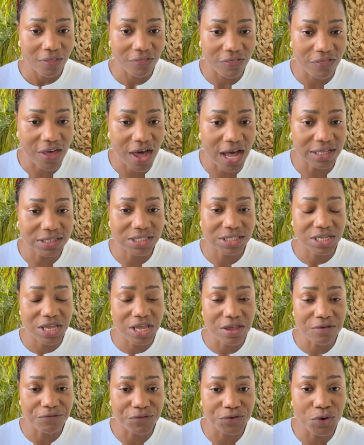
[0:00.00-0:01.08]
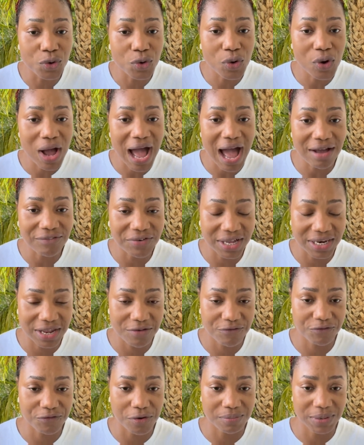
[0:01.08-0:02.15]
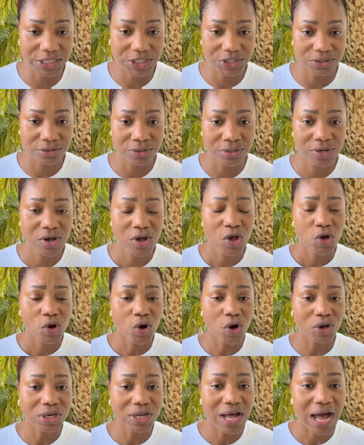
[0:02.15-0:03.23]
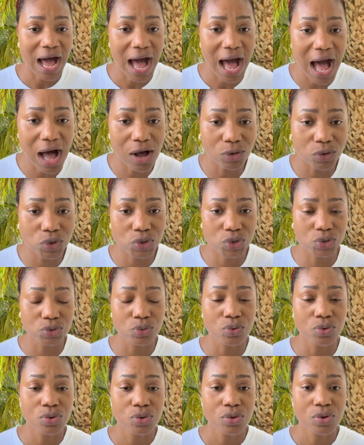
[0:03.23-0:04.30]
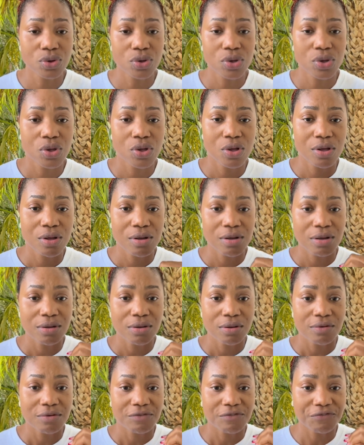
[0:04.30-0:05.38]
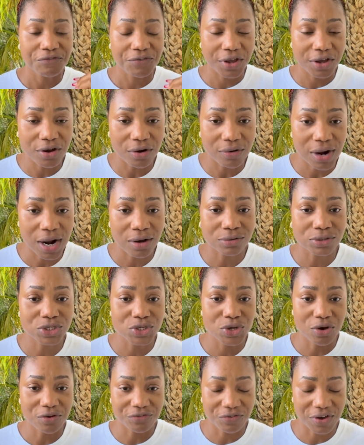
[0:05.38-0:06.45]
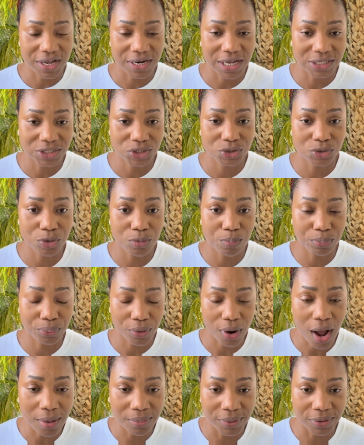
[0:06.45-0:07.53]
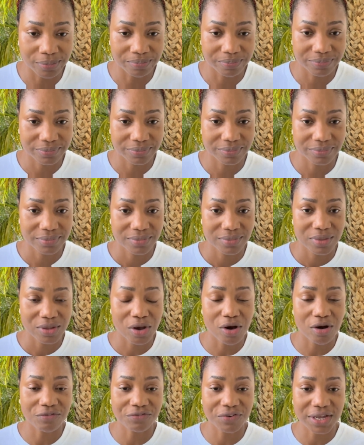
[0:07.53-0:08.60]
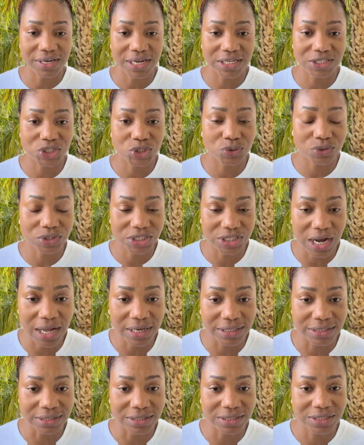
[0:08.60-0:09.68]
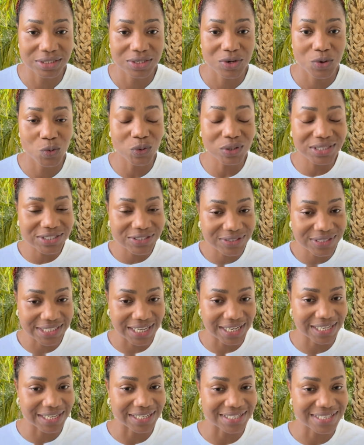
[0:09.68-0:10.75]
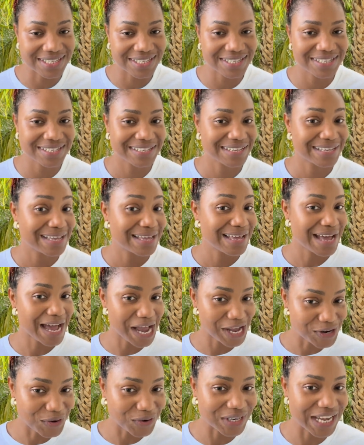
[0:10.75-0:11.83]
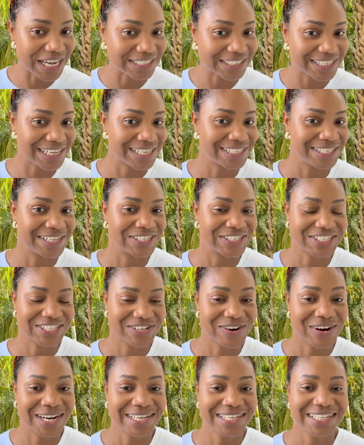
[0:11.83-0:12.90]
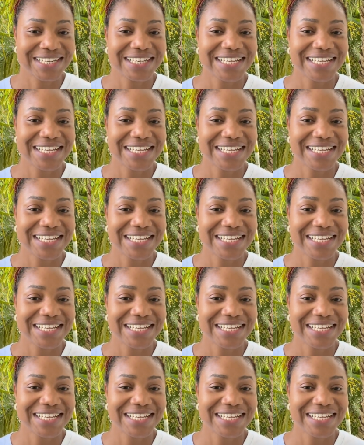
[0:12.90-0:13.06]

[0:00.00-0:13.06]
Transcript: that if you have an information on how to figure out your financial problem or financial challenge, won't you take it? I know the answer is yes, right?